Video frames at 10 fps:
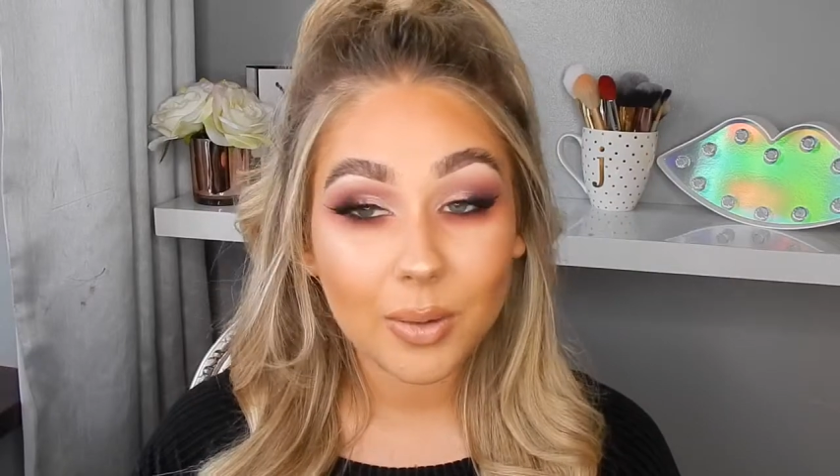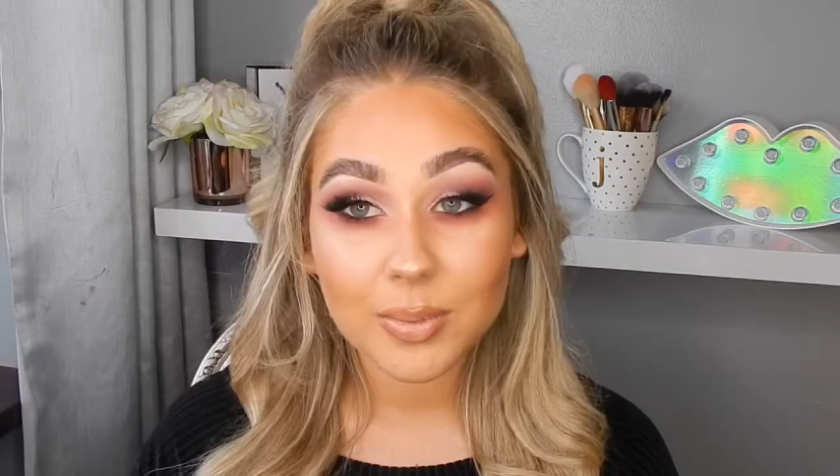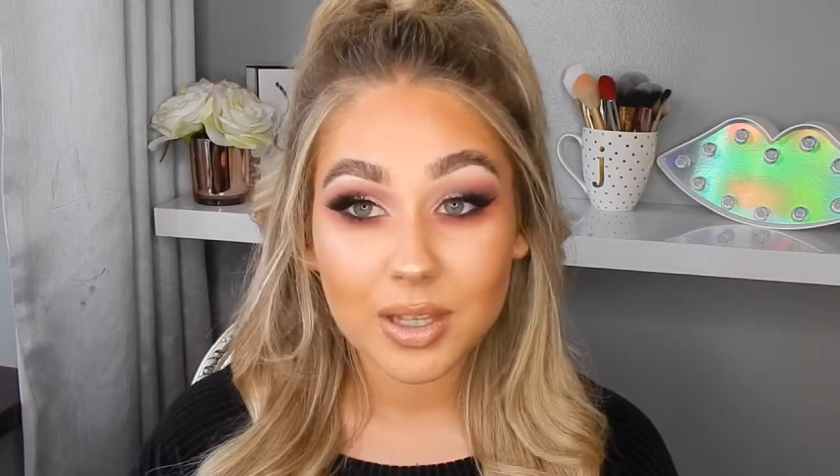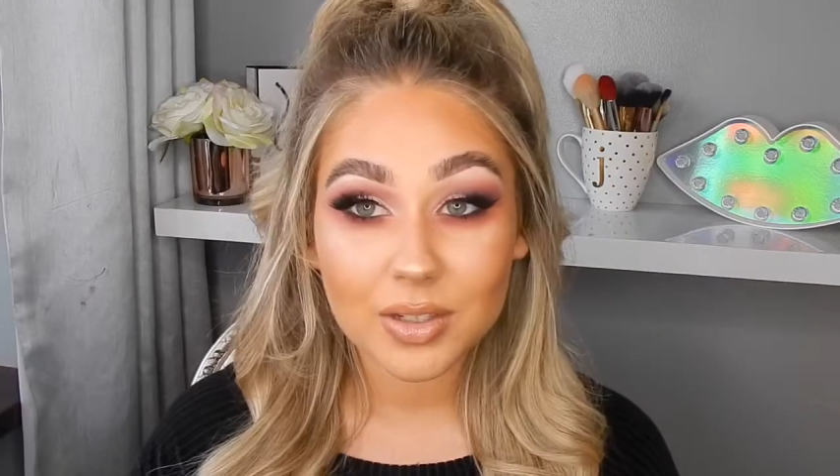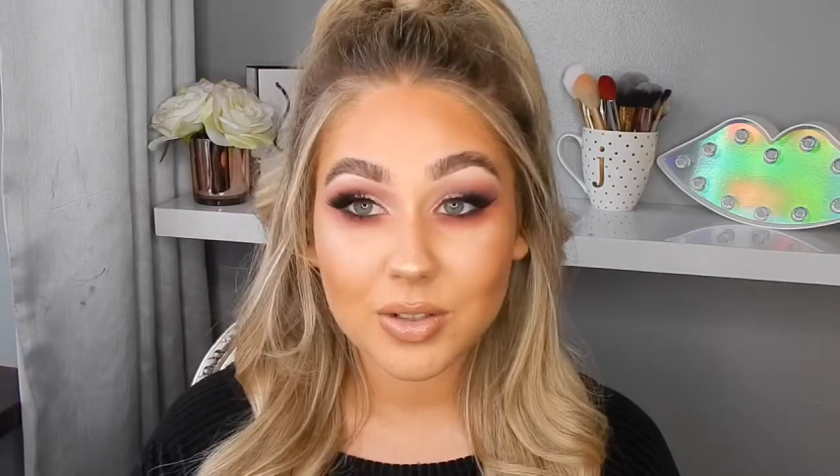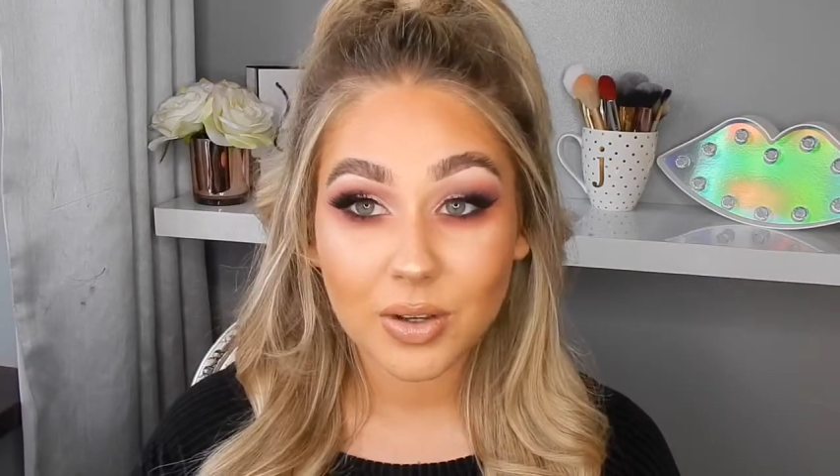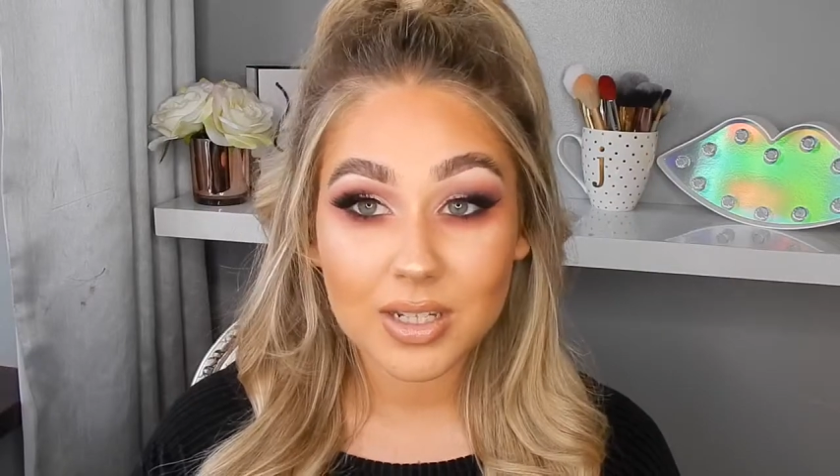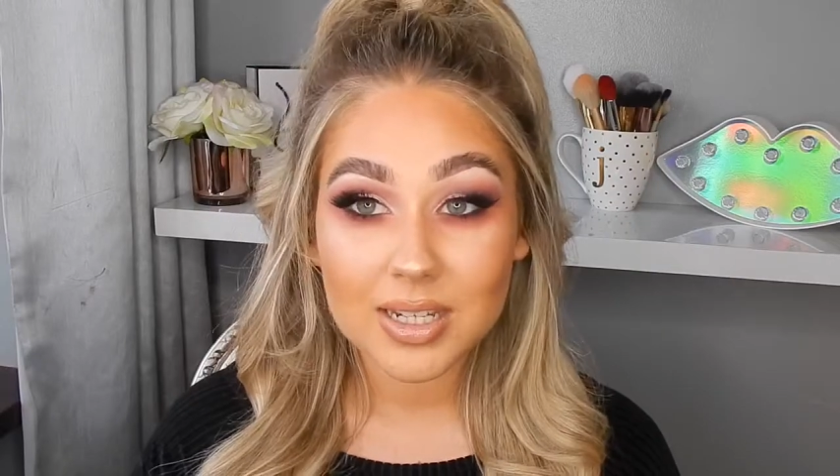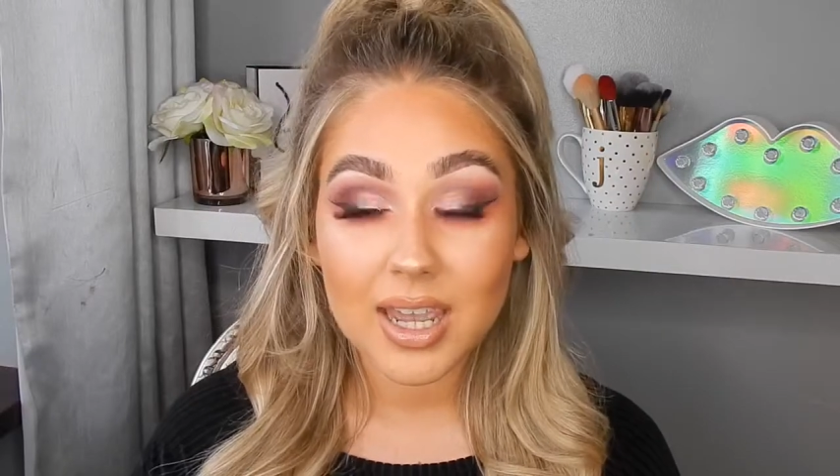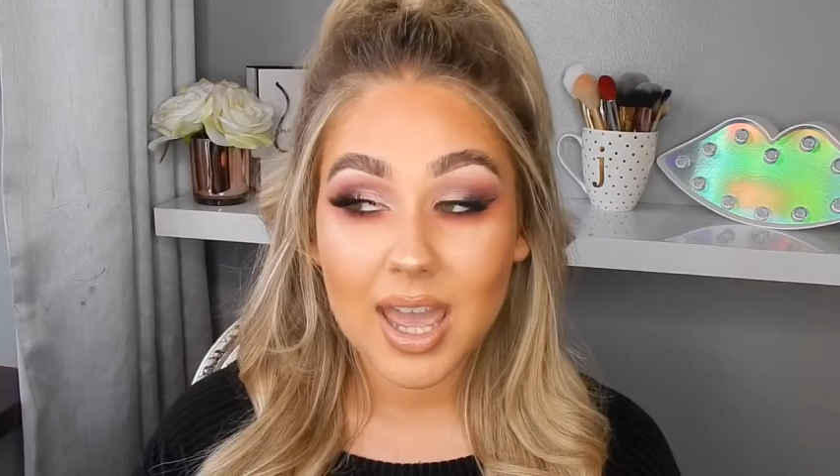hope you
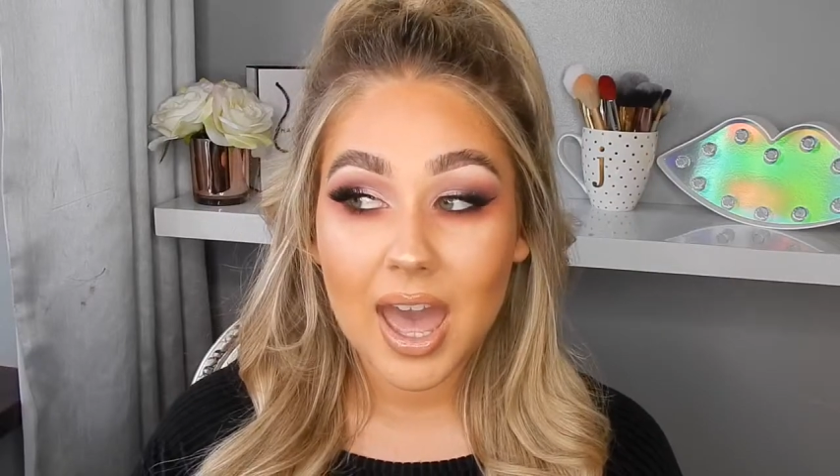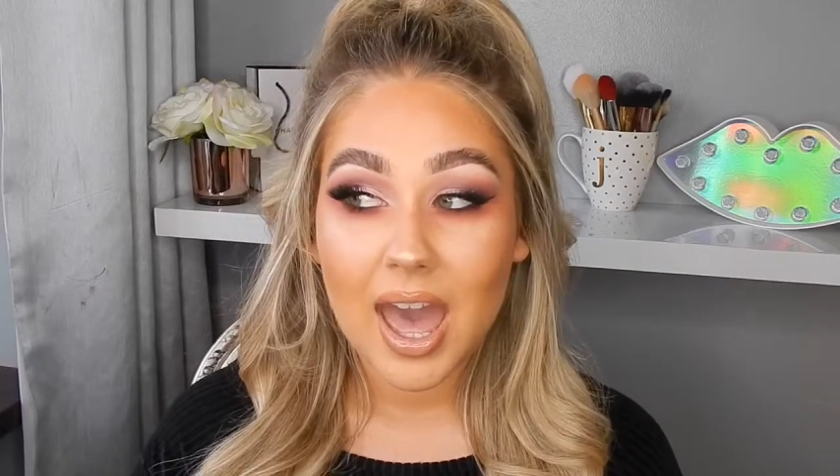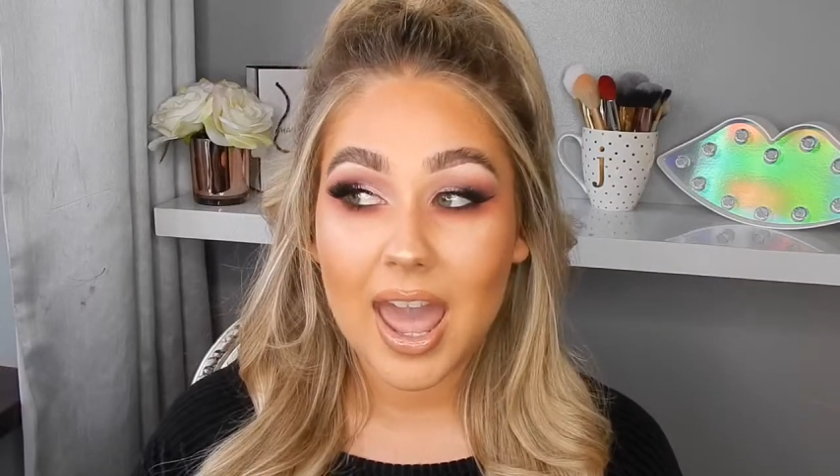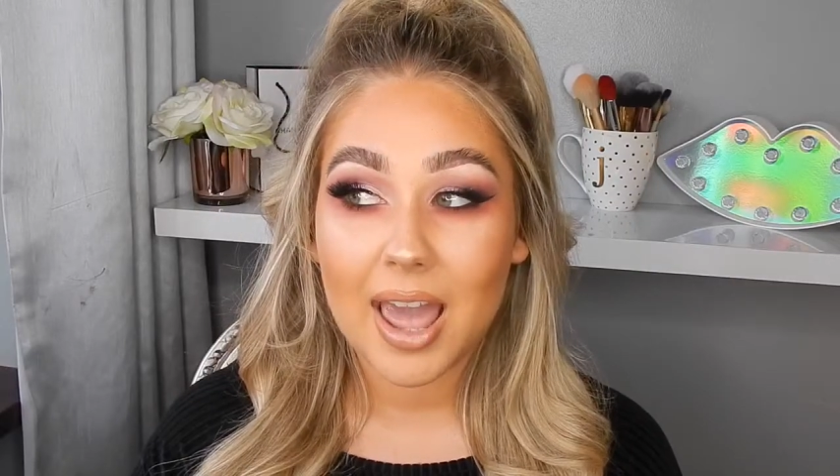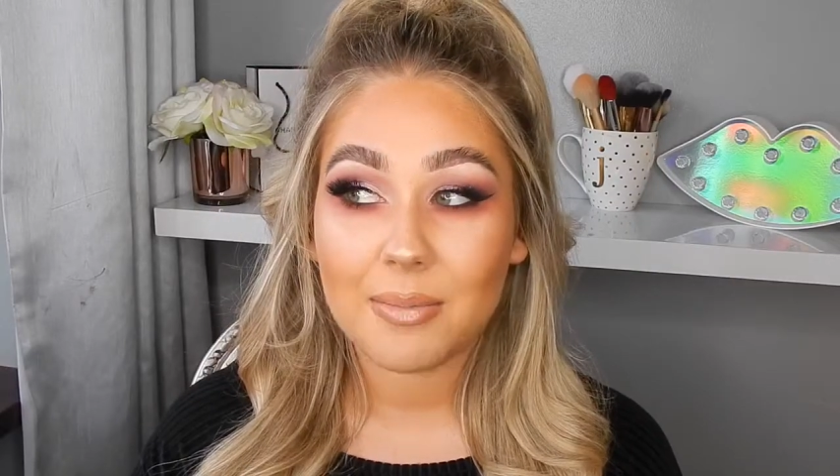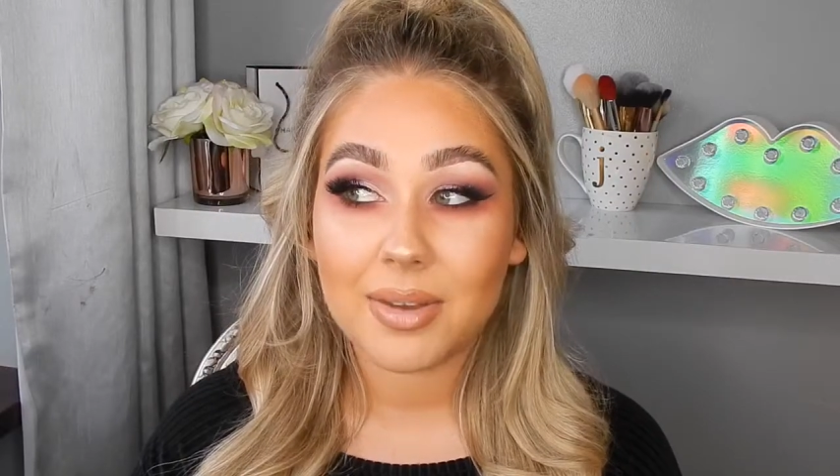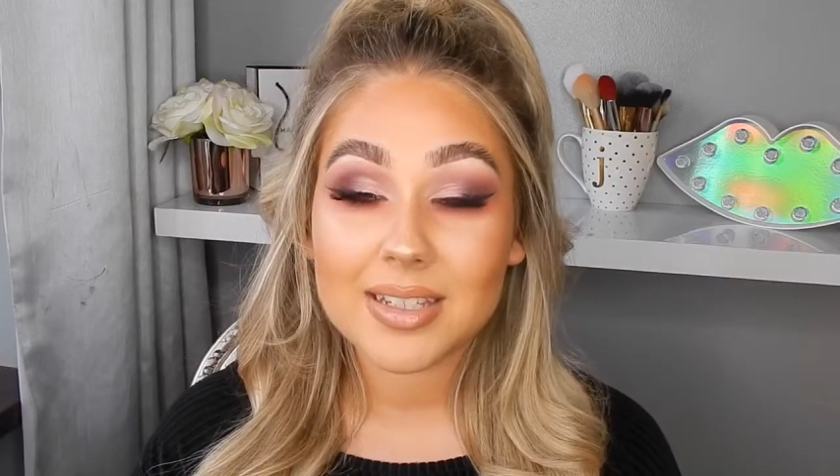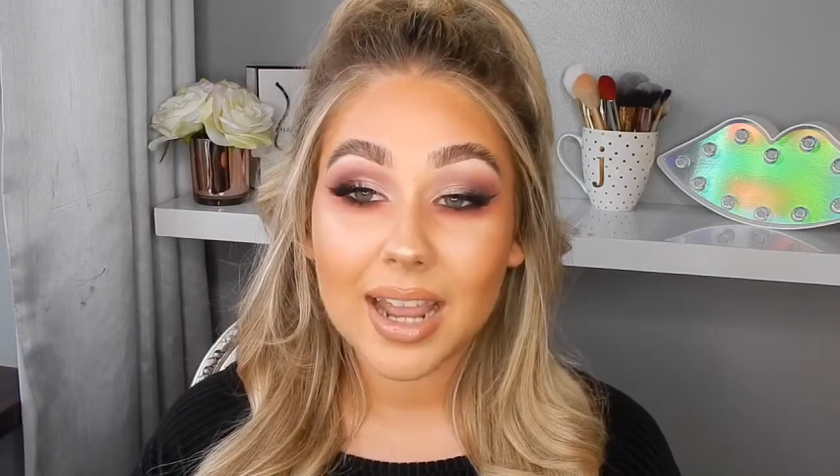enjoyed it, and